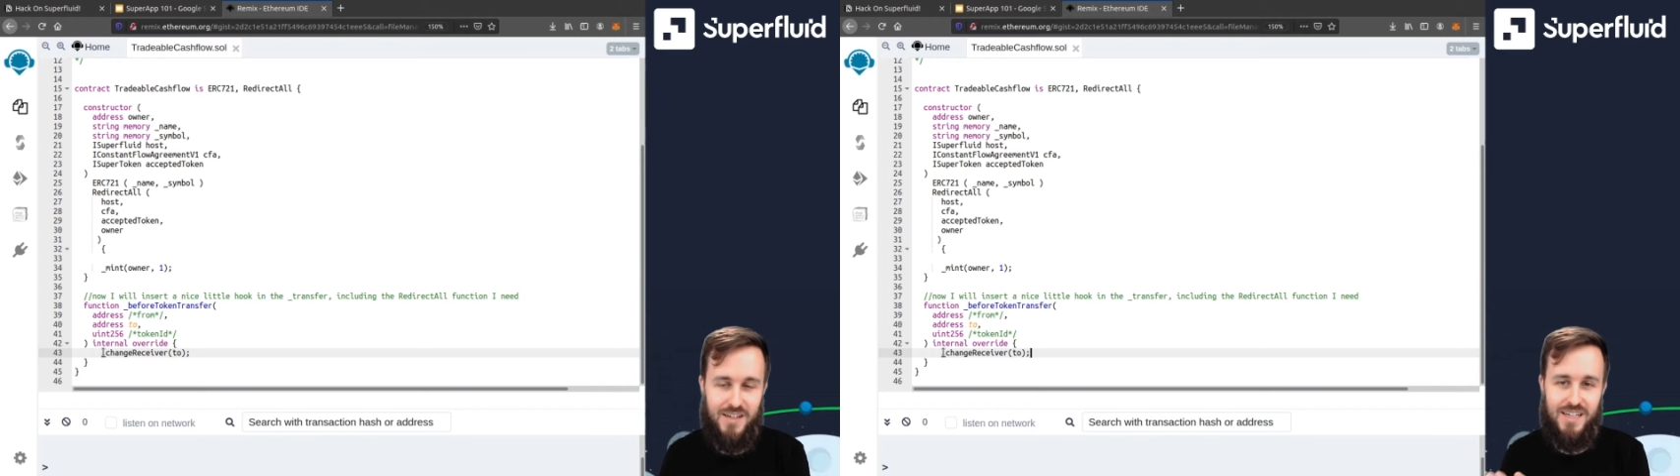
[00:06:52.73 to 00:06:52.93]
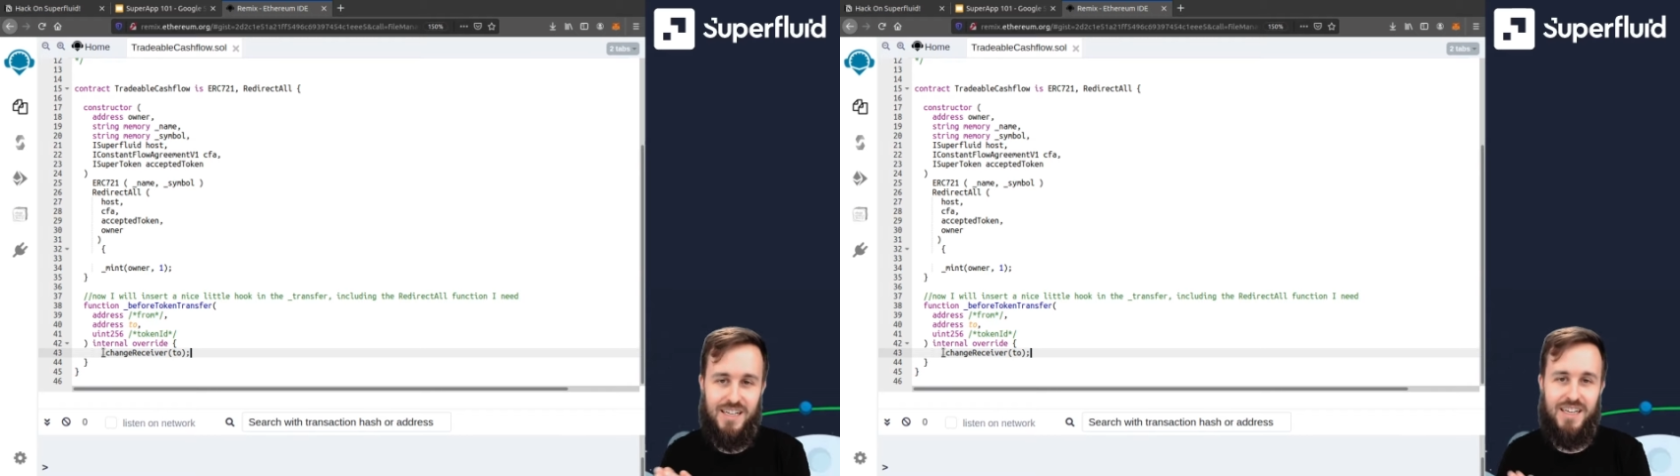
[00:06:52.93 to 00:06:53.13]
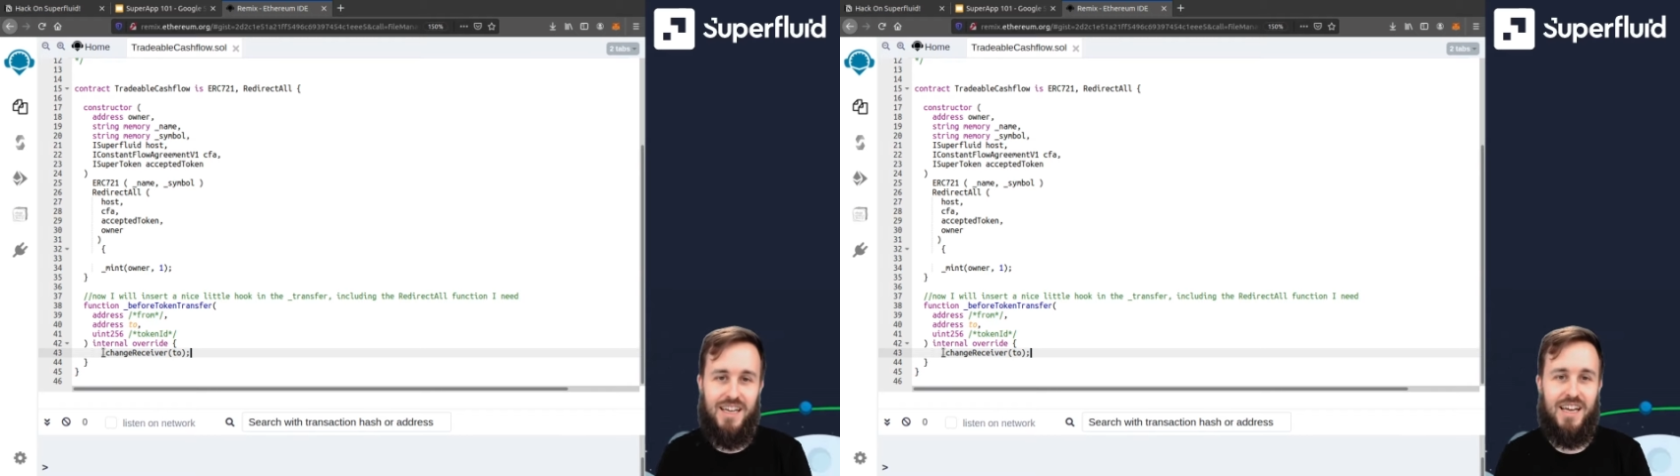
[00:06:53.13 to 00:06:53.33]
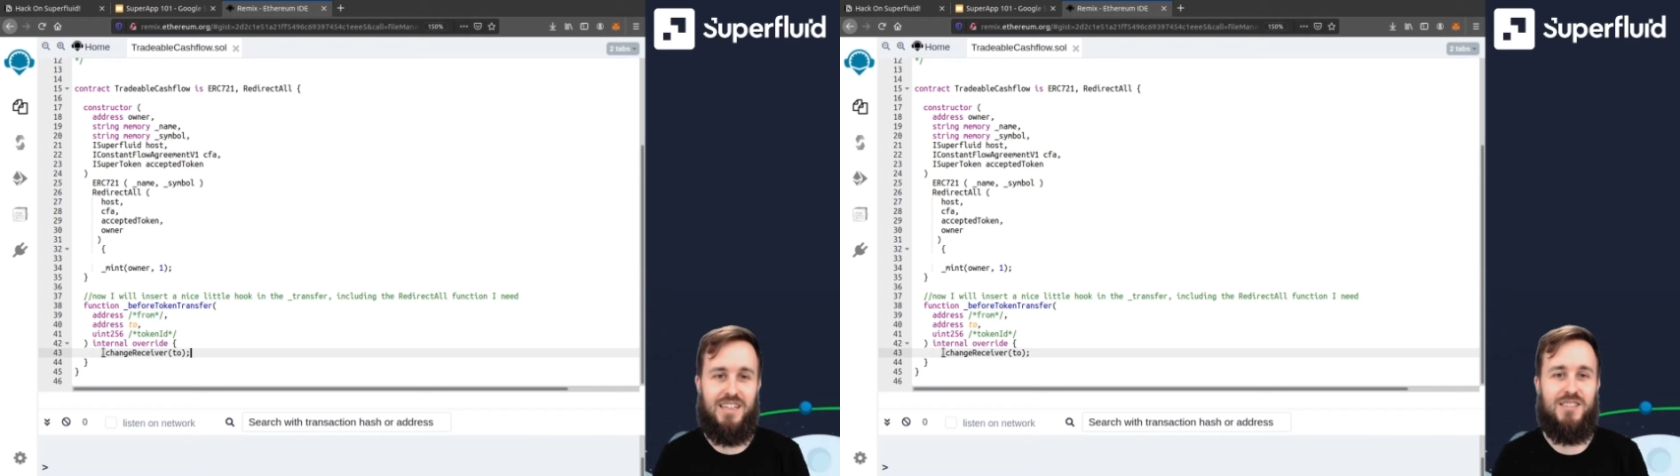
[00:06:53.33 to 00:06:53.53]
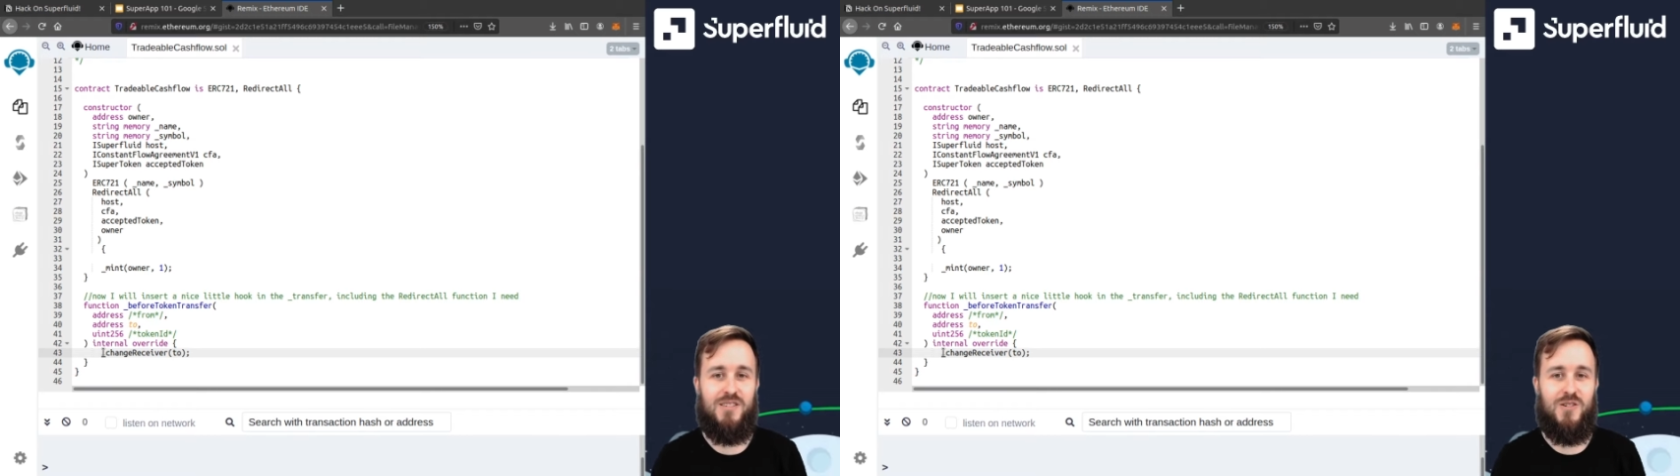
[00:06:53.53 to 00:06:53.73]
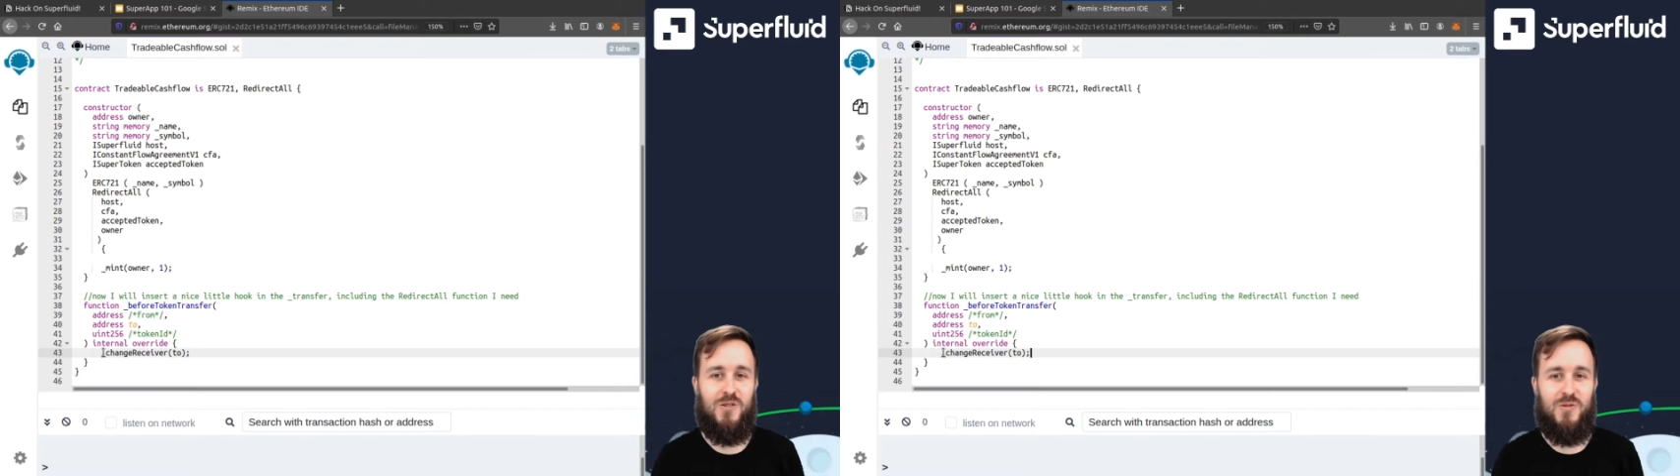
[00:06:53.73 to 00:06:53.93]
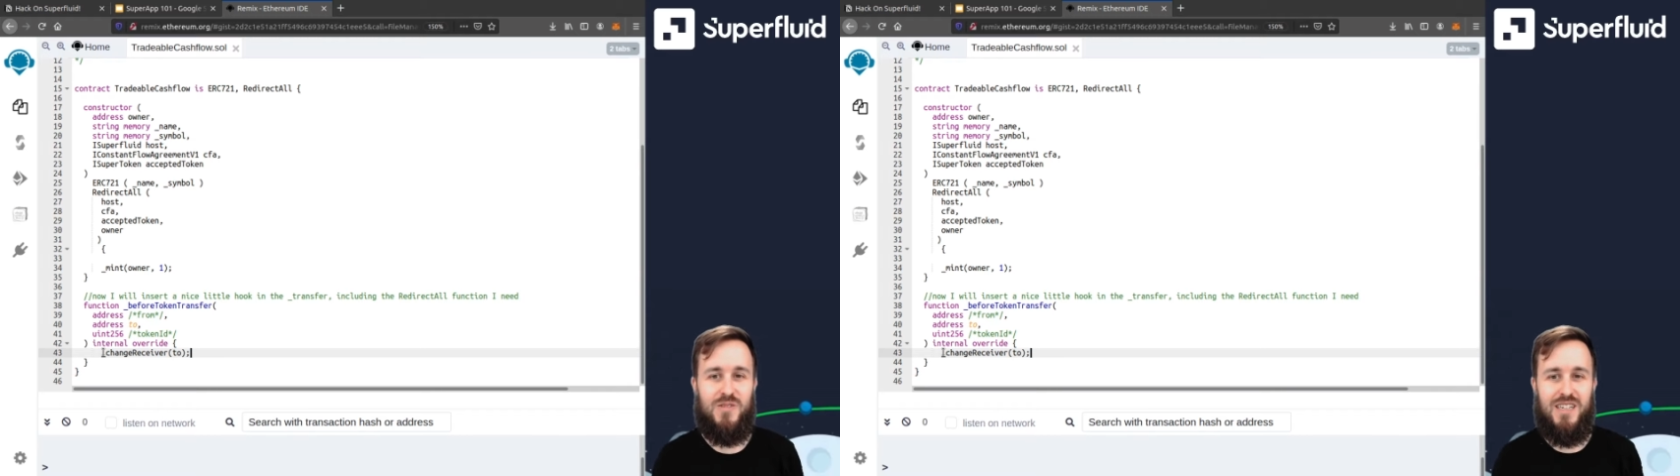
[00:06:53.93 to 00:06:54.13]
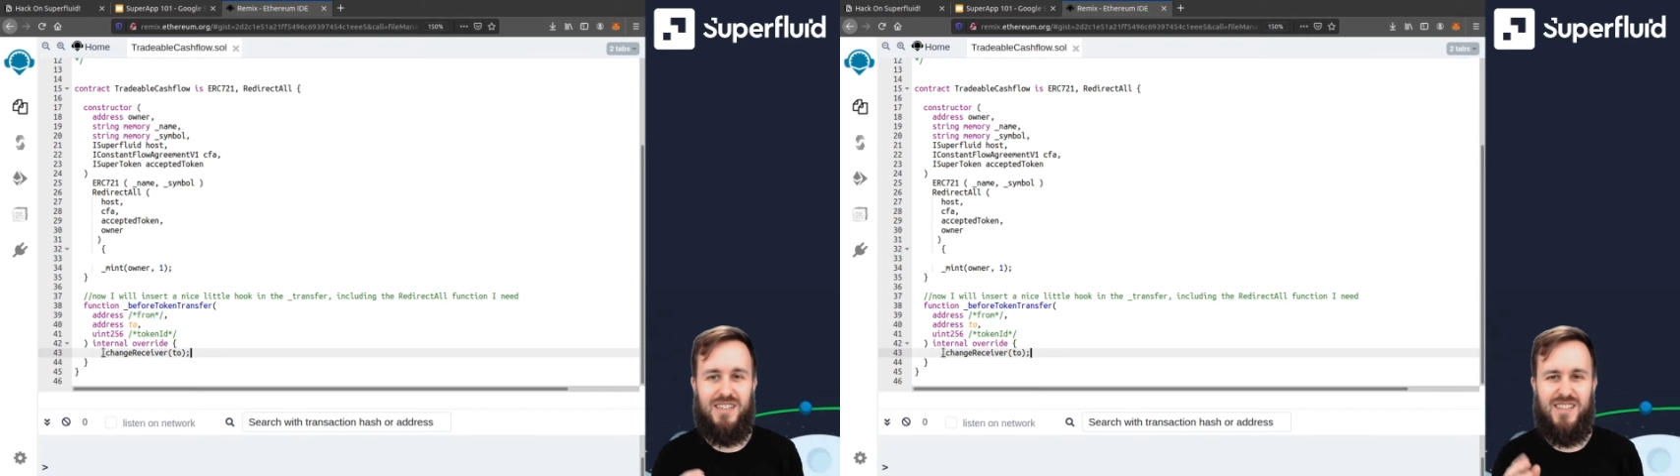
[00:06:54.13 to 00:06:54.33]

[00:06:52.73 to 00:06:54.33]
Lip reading: And so this